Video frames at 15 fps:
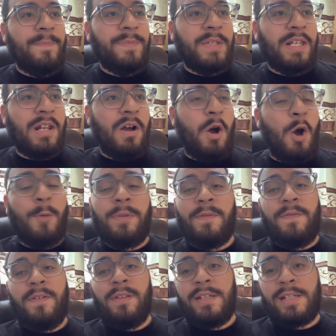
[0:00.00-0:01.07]
you know, hope the
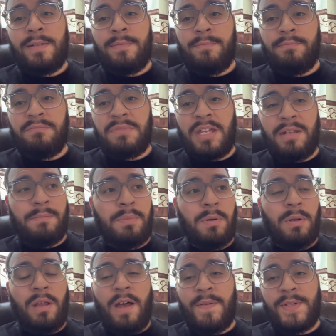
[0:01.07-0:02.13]
Phillies can
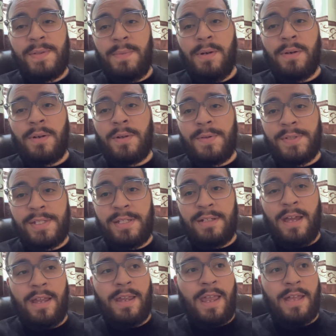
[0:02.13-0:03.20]
pull off some miracles
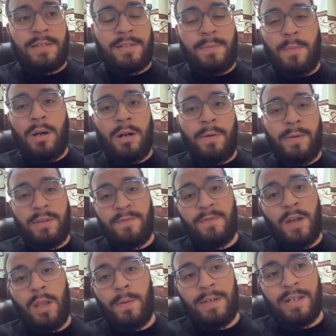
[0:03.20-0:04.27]
tonight and tomorrow and the
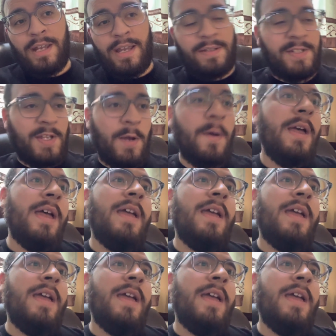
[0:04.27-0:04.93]
following day. So